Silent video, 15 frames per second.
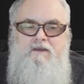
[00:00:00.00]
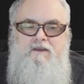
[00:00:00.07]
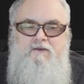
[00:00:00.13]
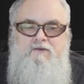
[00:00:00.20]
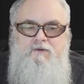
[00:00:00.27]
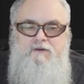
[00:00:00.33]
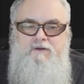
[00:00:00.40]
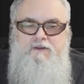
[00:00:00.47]

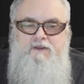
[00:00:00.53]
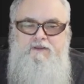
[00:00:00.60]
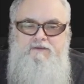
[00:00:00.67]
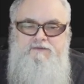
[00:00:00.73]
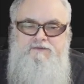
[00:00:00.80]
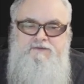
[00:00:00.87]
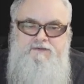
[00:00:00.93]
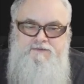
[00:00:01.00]
Android
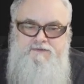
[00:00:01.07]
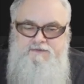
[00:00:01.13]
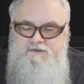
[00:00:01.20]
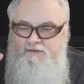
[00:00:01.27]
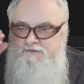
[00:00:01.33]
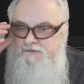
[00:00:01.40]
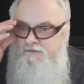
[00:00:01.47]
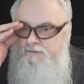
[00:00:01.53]

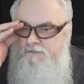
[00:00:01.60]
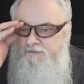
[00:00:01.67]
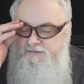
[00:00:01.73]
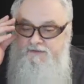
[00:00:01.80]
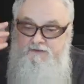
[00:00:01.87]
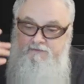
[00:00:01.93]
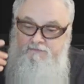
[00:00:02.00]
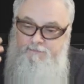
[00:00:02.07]
ASTC. So
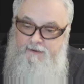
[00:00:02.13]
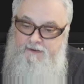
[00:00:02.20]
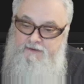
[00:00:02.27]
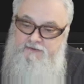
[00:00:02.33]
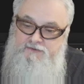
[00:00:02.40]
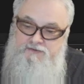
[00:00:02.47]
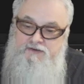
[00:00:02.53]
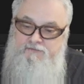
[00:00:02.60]
instead of
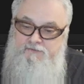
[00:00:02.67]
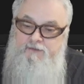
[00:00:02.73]
packaging,